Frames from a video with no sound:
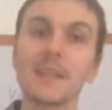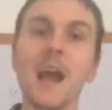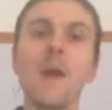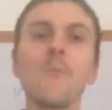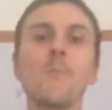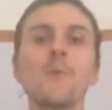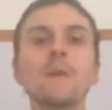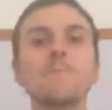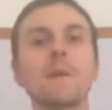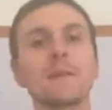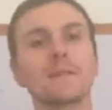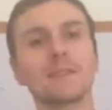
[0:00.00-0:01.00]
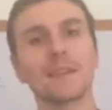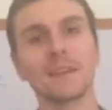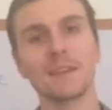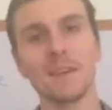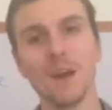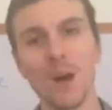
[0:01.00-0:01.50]
Can we
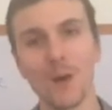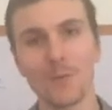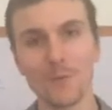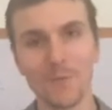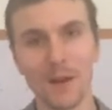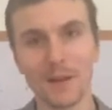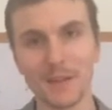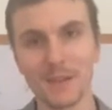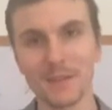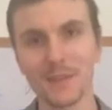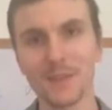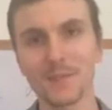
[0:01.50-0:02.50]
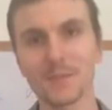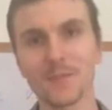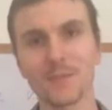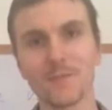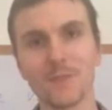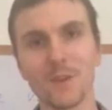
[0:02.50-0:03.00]
basically remind ourselves
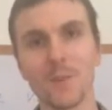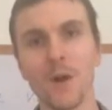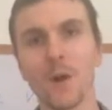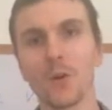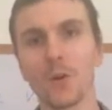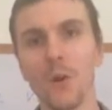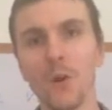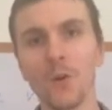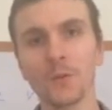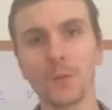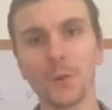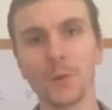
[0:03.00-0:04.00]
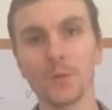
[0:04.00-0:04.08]
of the verb rendre?